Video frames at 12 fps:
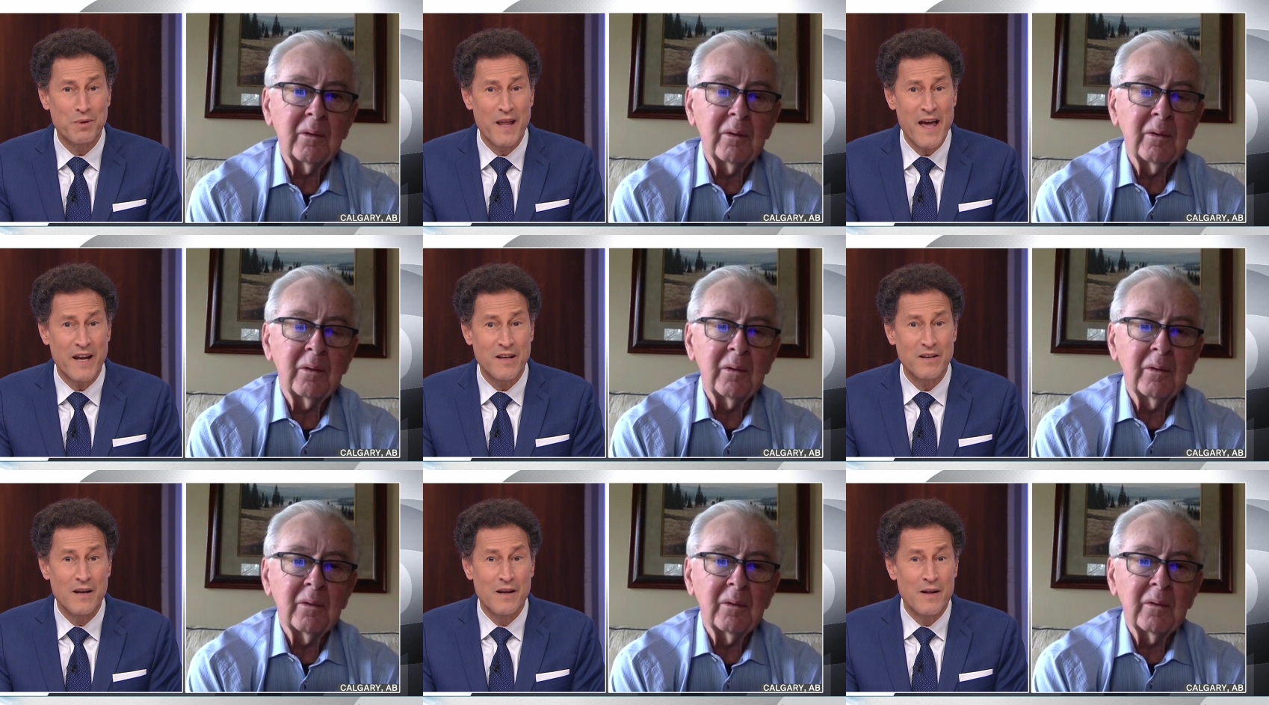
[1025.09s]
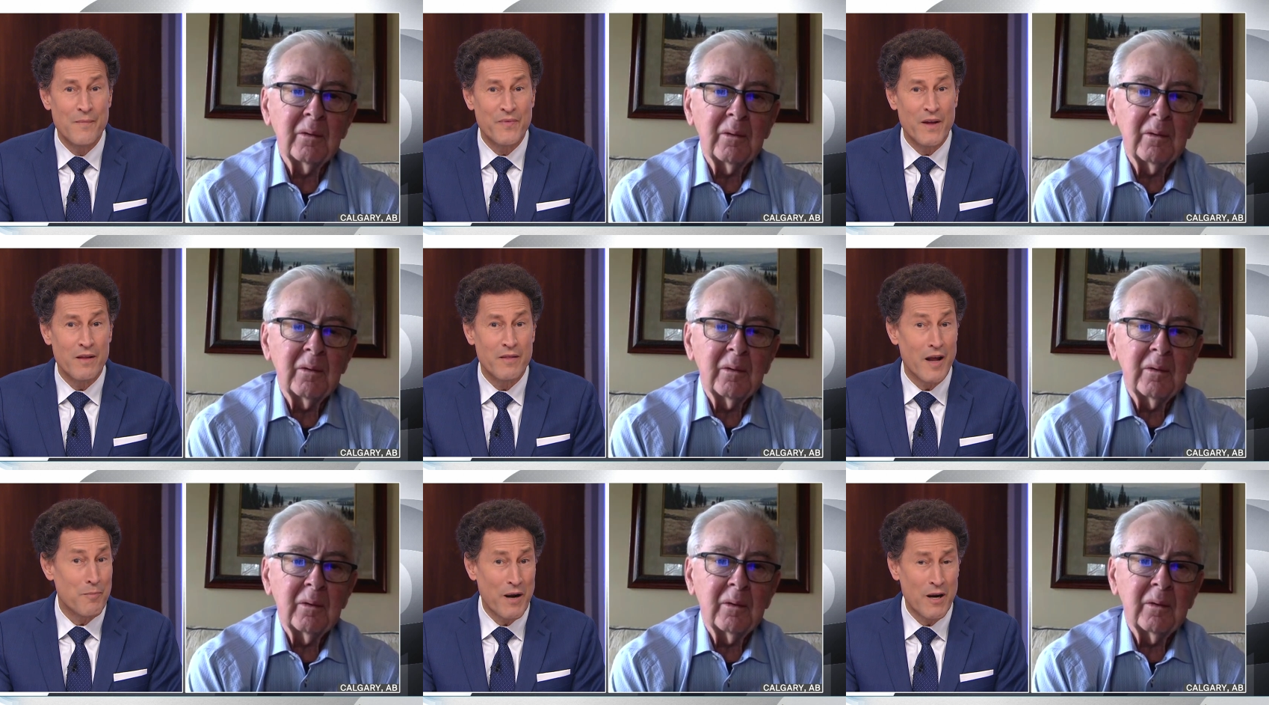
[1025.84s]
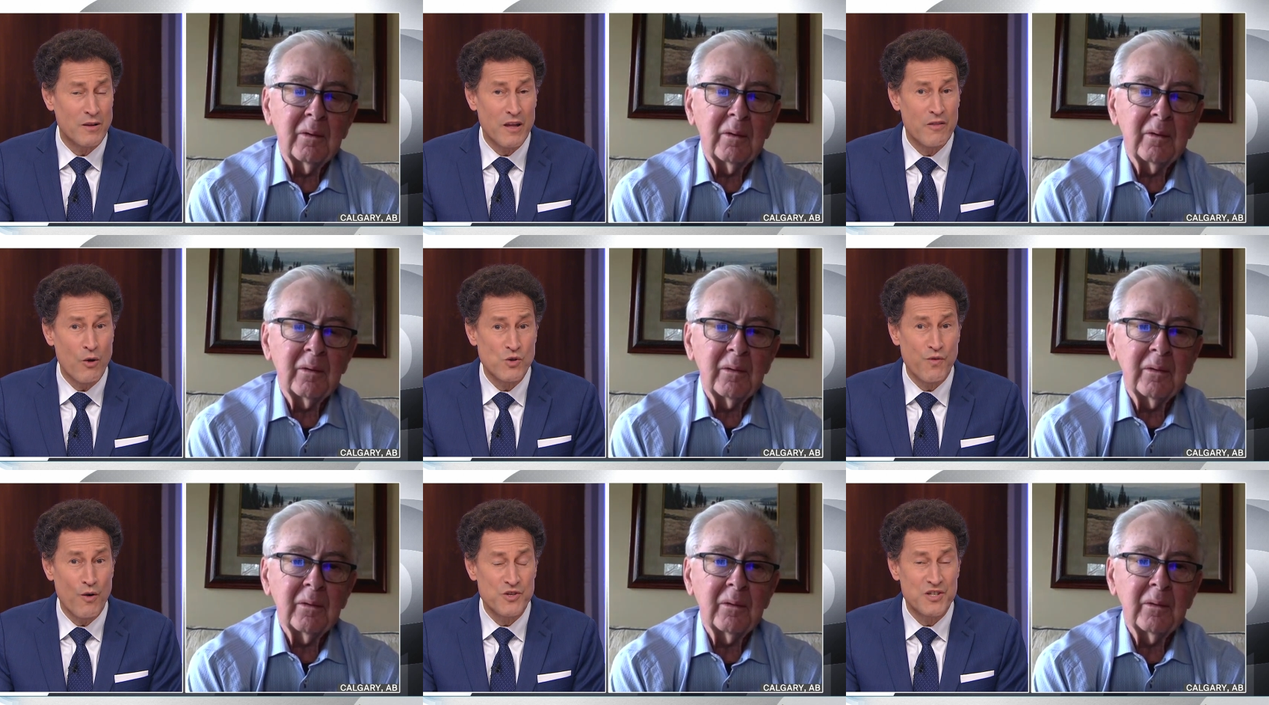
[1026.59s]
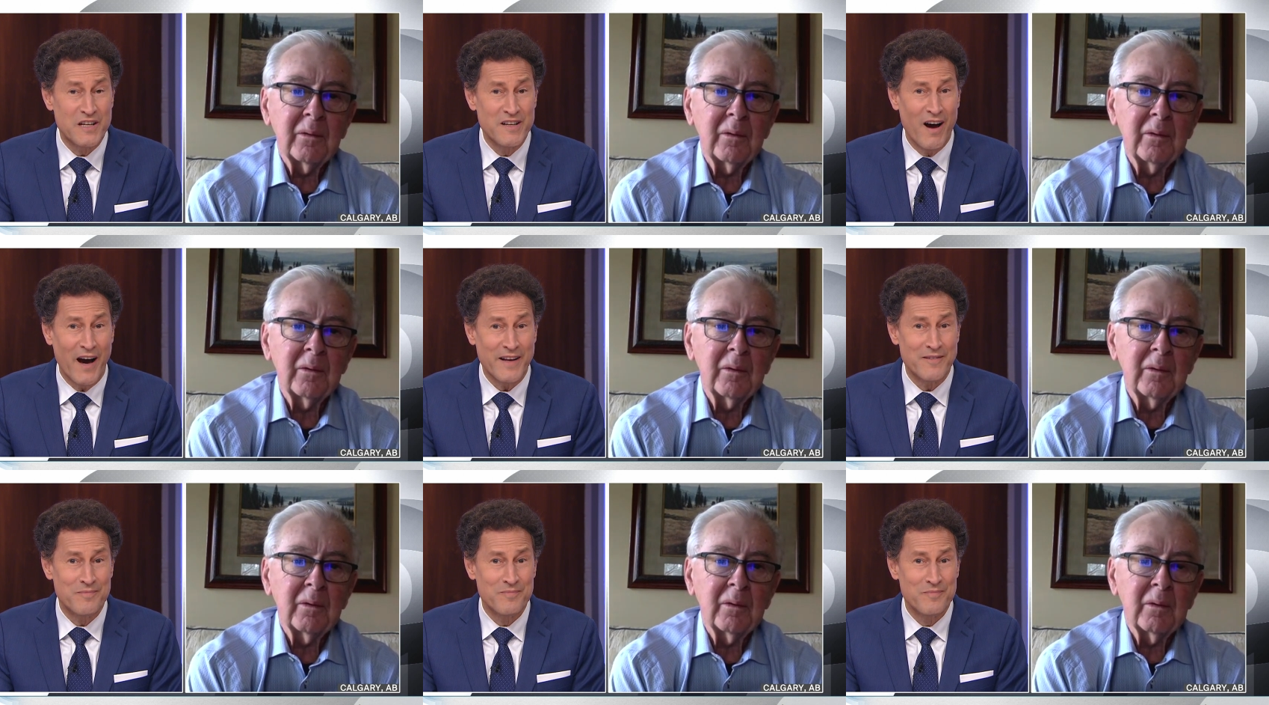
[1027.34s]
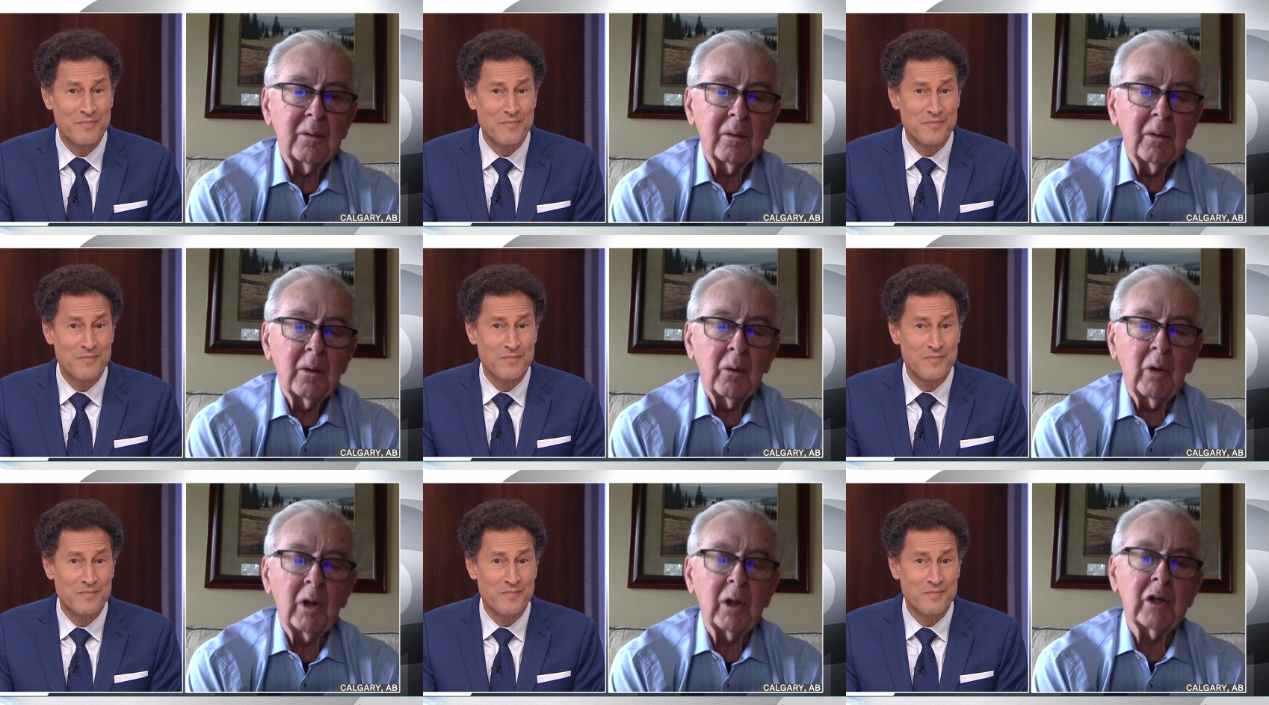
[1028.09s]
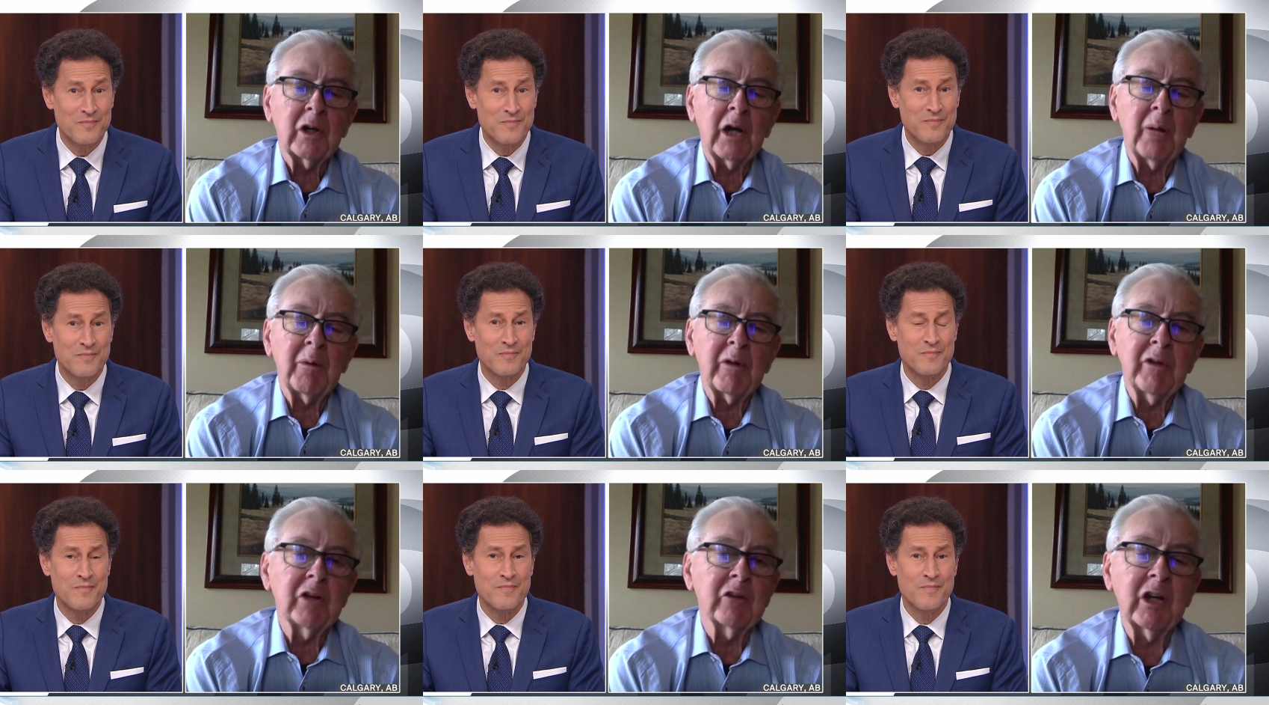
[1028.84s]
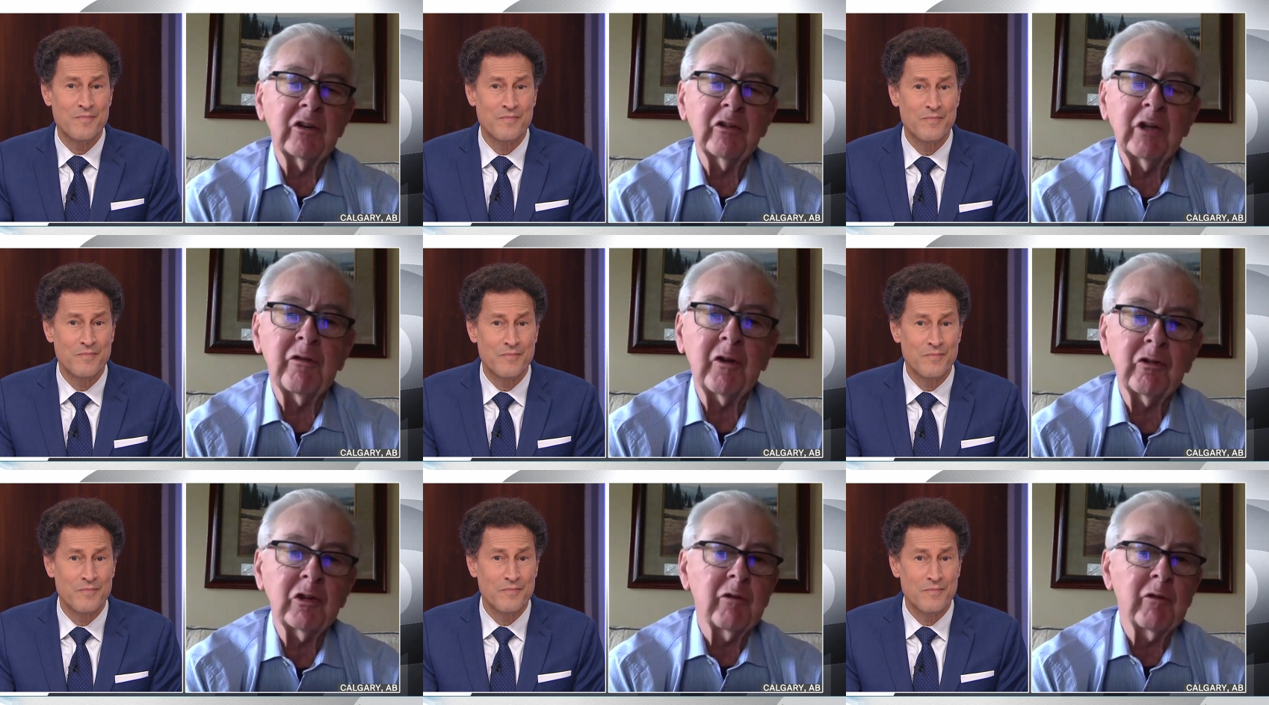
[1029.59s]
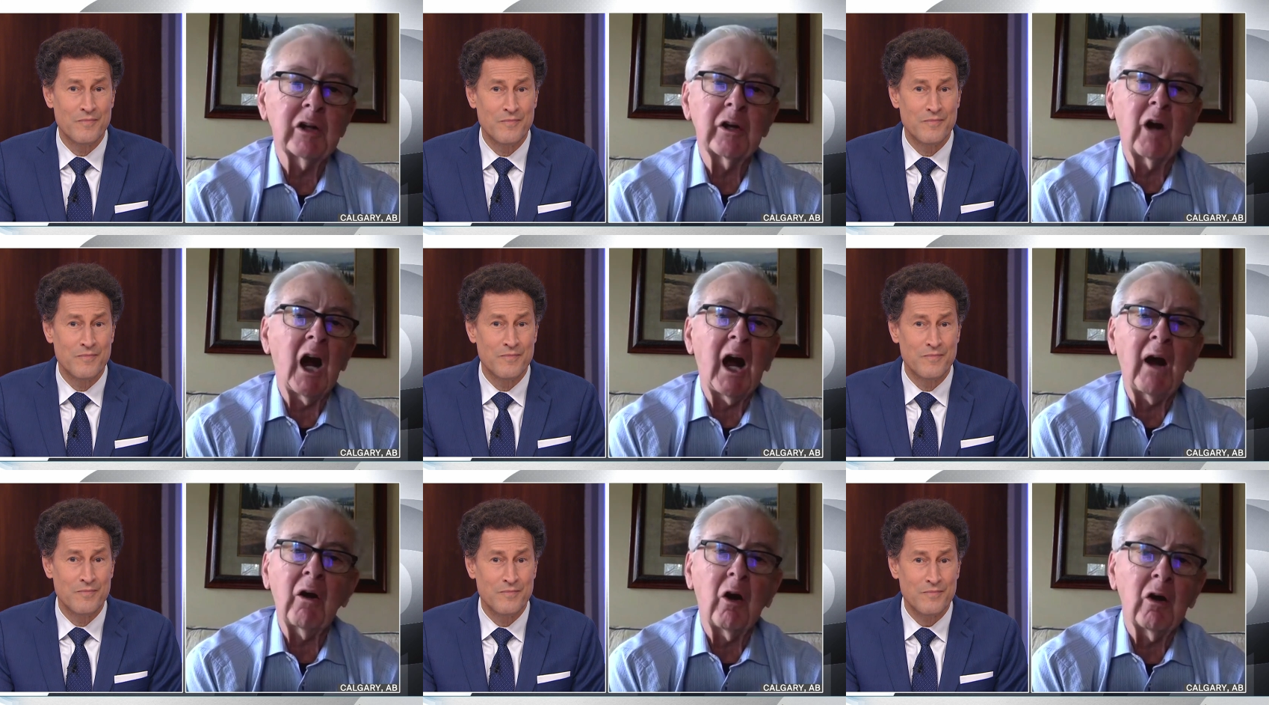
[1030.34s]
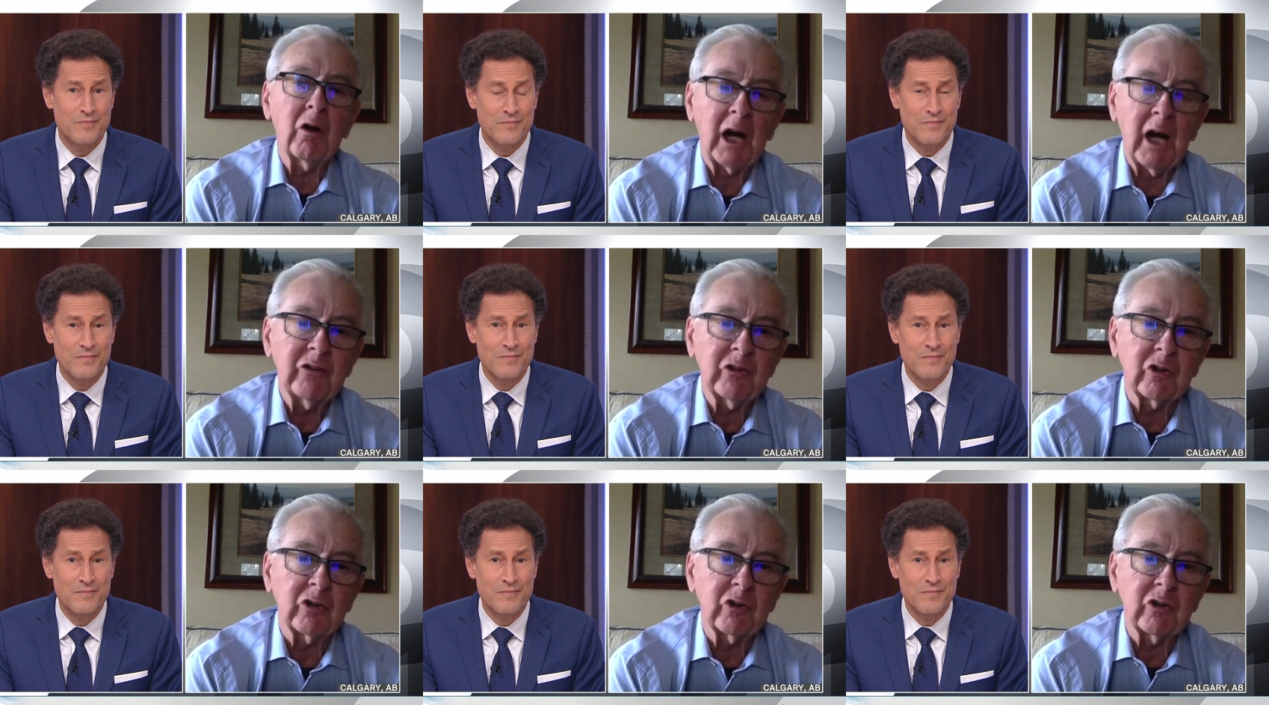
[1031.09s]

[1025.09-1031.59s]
Speaker 1: planet that apparently those folks did not.
Speaker 2: Well, a couple of things there, Steve. First of all, there are all kinds of